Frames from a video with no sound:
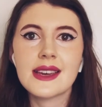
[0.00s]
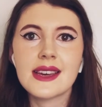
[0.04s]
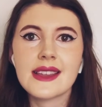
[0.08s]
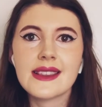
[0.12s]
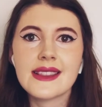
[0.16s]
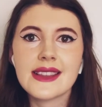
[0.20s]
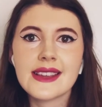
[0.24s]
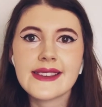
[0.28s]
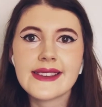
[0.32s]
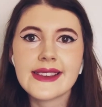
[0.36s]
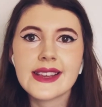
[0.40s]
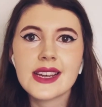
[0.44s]
At
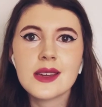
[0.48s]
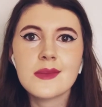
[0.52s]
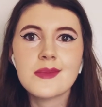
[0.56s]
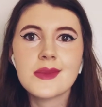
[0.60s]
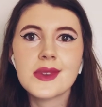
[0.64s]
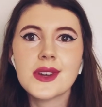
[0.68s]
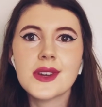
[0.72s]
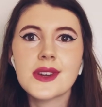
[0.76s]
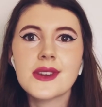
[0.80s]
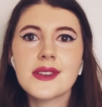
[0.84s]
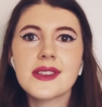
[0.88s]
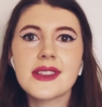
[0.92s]
this time
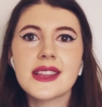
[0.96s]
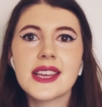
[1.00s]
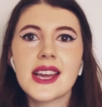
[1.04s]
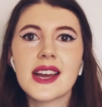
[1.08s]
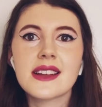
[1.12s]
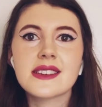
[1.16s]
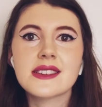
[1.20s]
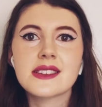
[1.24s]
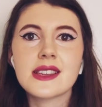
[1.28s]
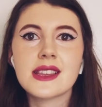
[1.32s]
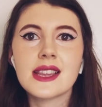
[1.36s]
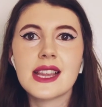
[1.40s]
though, the
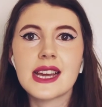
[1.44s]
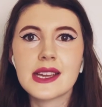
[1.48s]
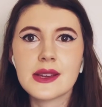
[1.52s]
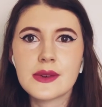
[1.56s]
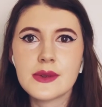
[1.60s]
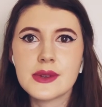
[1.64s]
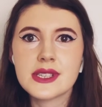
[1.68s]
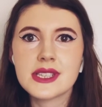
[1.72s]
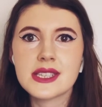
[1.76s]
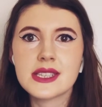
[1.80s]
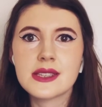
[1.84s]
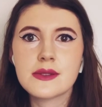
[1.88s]
actual
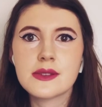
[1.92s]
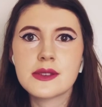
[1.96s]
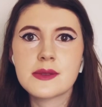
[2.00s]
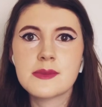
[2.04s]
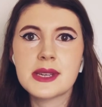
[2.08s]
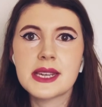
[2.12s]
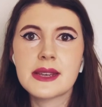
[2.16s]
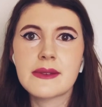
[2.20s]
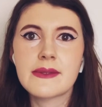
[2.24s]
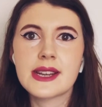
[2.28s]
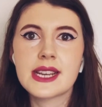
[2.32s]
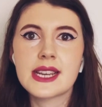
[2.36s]
language that was
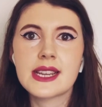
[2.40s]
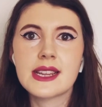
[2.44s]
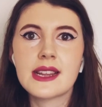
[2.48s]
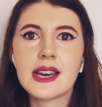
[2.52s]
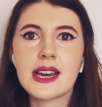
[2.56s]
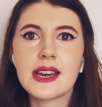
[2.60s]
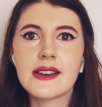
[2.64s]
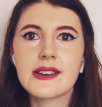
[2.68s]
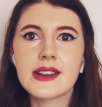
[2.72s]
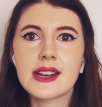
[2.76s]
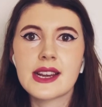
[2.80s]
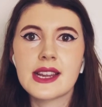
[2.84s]
being written in
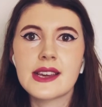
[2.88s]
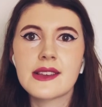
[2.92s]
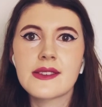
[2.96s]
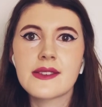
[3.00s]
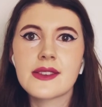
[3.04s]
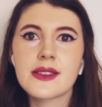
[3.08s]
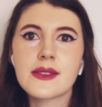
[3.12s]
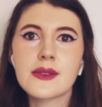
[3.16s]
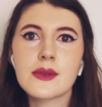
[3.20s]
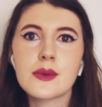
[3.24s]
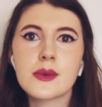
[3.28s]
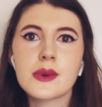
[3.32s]

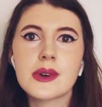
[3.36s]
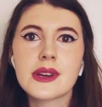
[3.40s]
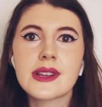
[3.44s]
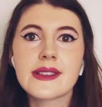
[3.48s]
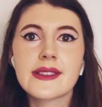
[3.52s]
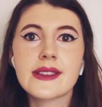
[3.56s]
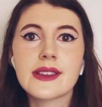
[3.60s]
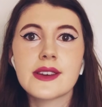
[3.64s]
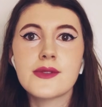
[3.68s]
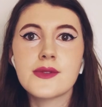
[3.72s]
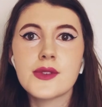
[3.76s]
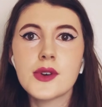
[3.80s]
hieroglyphs
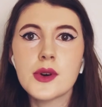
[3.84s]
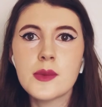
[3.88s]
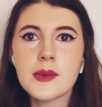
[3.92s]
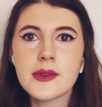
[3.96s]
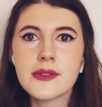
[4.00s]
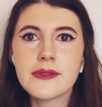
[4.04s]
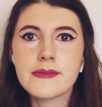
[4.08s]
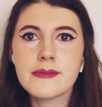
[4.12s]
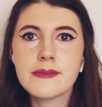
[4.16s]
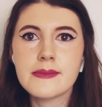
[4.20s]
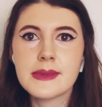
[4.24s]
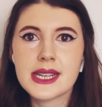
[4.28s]
was a form
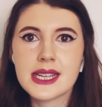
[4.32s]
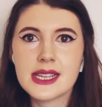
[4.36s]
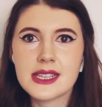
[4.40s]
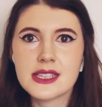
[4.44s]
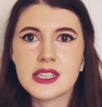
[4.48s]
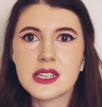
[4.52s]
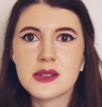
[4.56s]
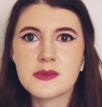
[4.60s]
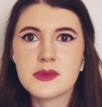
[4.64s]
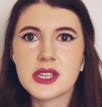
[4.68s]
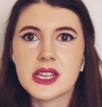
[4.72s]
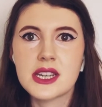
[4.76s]
of Middle
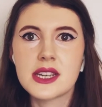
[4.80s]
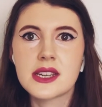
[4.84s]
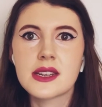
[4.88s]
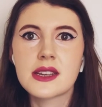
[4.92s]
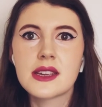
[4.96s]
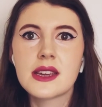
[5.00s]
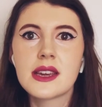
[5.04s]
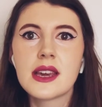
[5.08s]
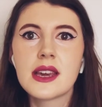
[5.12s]
Egyptian,